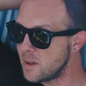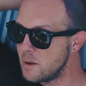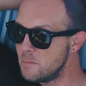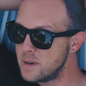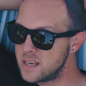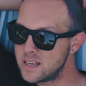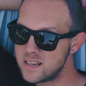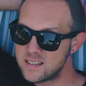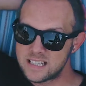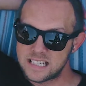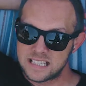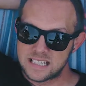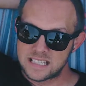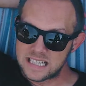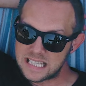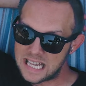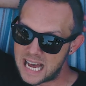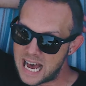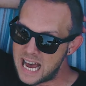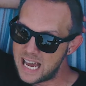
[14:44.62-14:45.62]
because he's
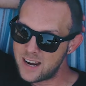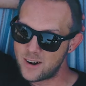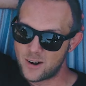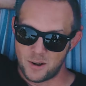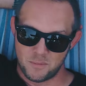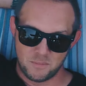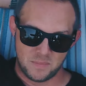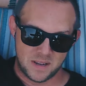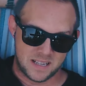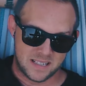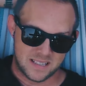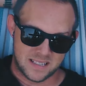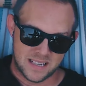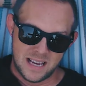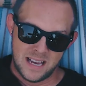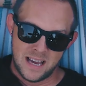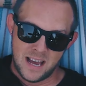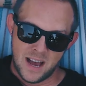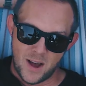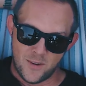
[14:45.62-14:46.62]
lied on, because
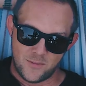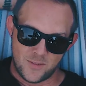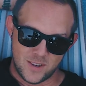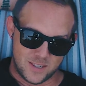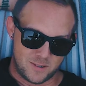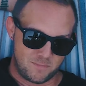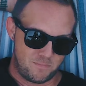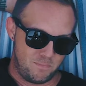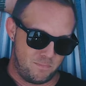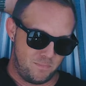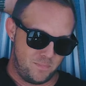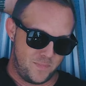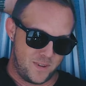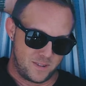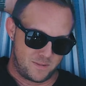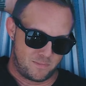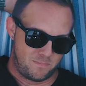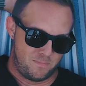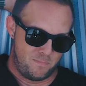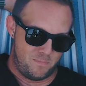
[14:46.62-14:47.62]
of this
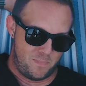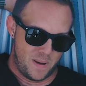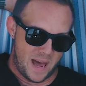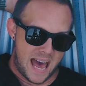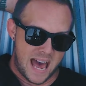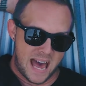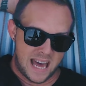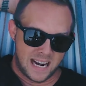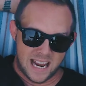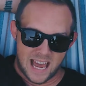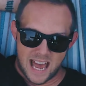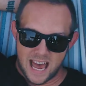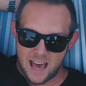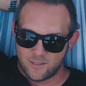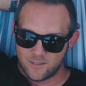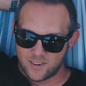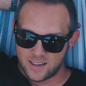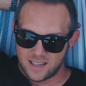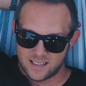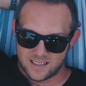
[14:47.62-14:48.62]
bad
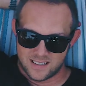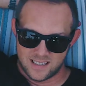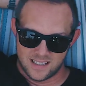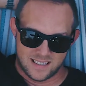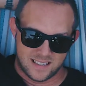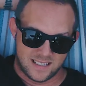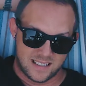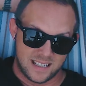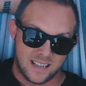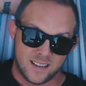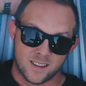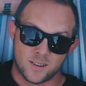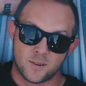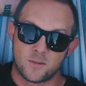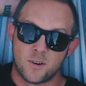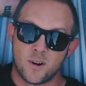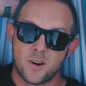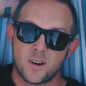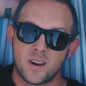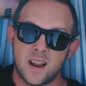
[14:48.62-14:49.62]
evidence that's seen in the
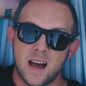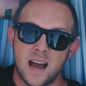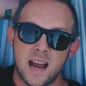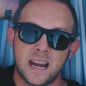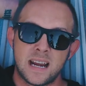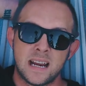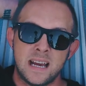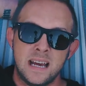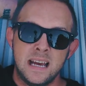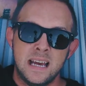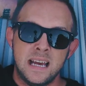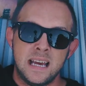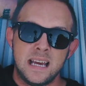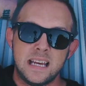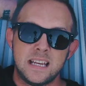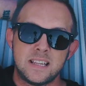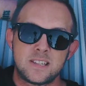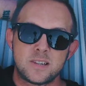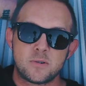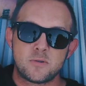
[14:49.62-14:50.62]
wrong light,
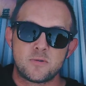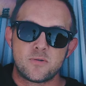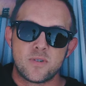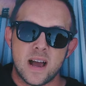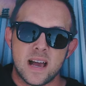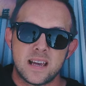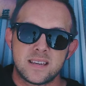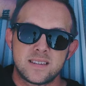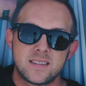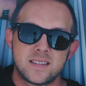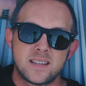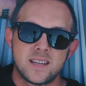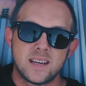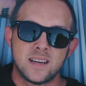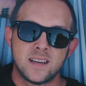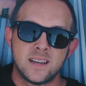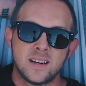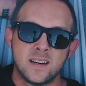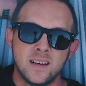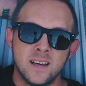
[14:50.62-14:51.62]
he's
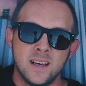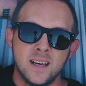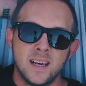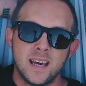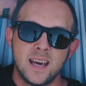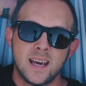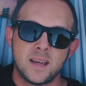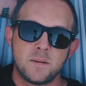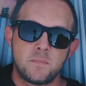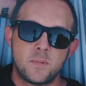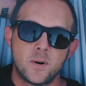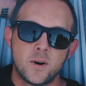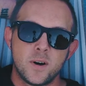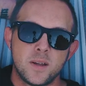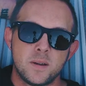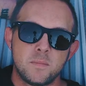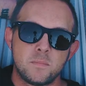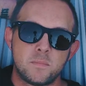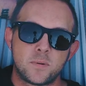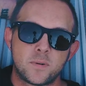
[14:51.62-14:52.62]
arrested and put
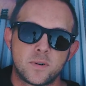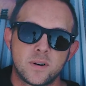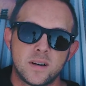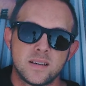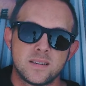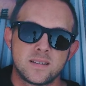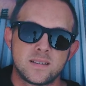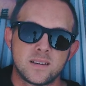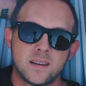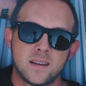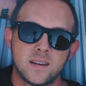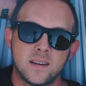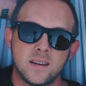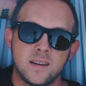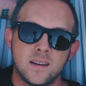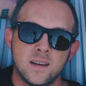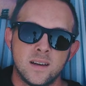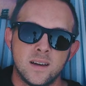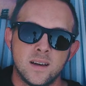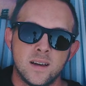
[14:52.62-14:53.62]
in
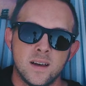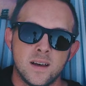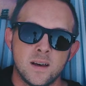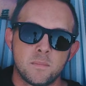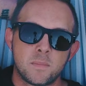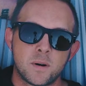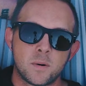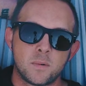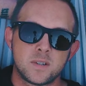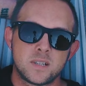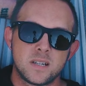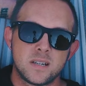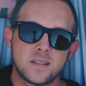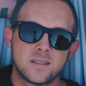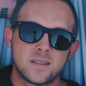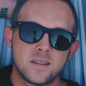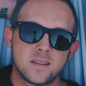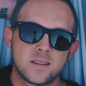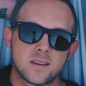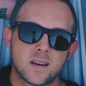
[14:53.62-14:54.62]
prison. But I want you to
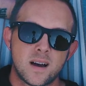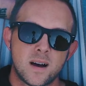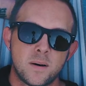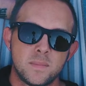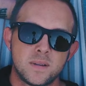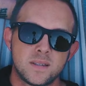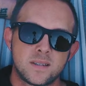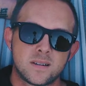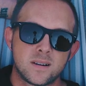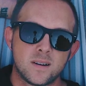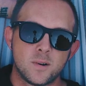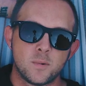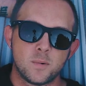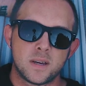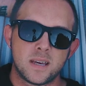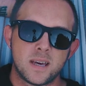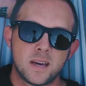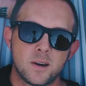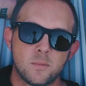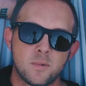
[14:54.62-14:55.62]
see the commentary we
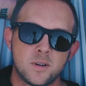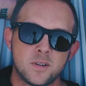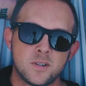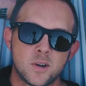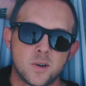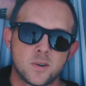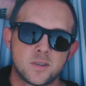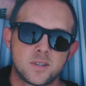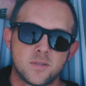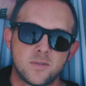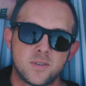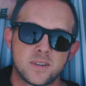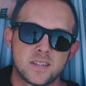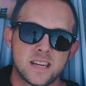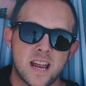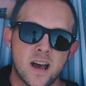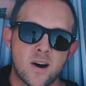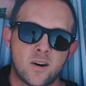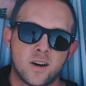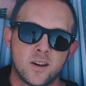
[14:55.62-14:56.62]
get when Joseph is
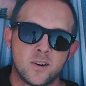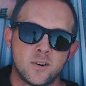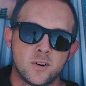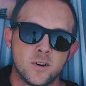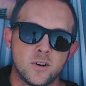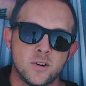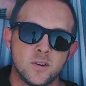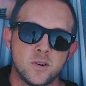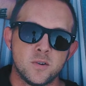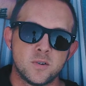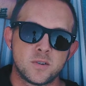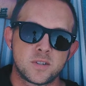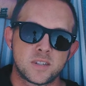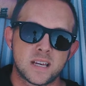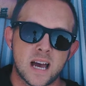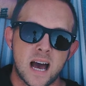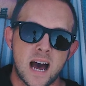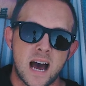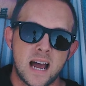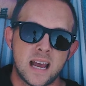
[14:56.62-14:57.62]
now under a new
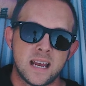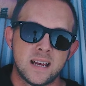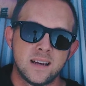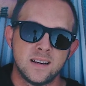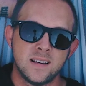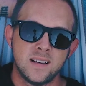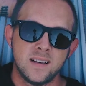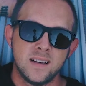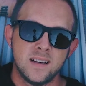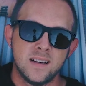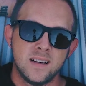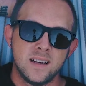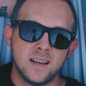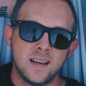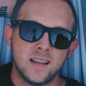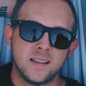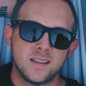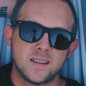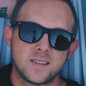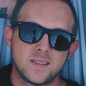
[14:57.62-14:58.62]
sky
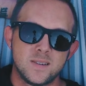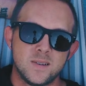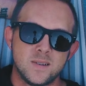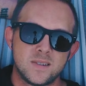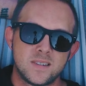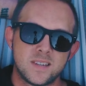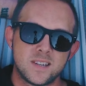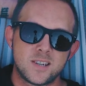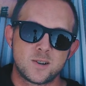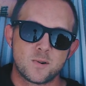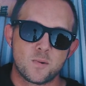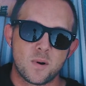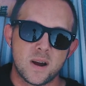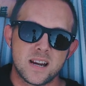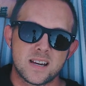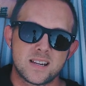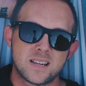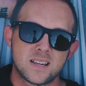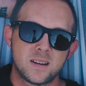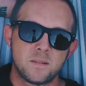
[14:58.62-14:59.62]
in this new
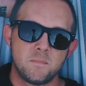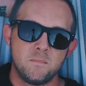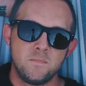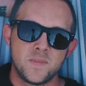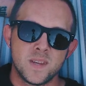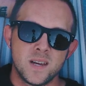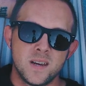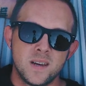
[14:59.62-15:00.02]
situation.